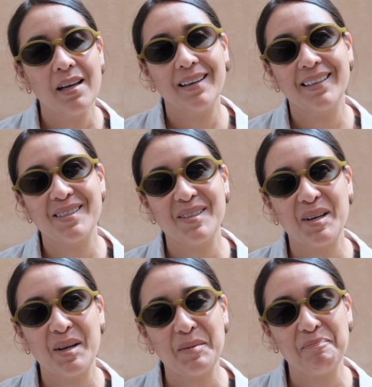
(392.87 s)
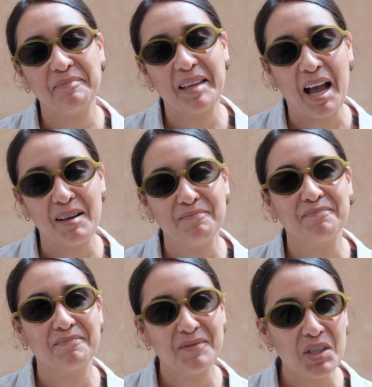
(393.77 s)
It's yeah,
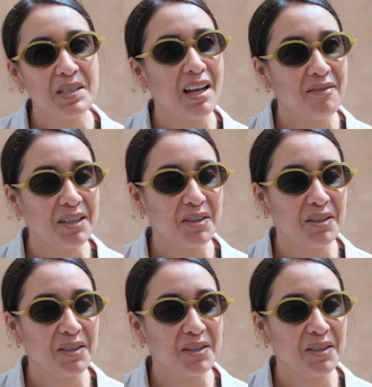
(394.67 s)
just having